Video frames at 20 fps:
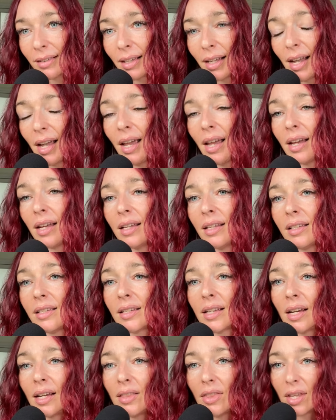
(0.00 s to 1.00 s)
And
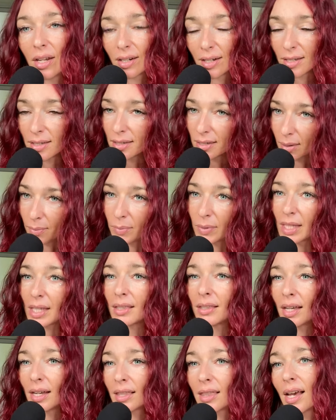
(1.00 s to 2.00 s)
there is
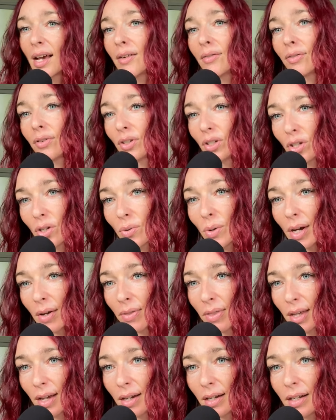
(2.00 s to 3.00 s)
something like that for you out
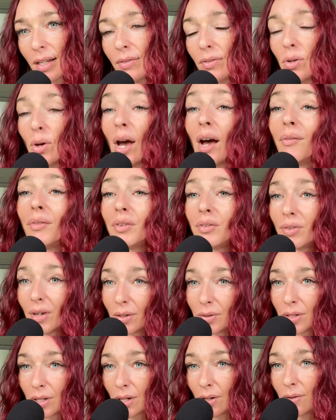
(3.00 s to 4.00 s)
there if you haven't
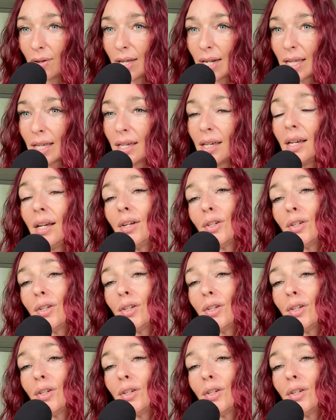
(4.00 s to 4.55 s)
found it already.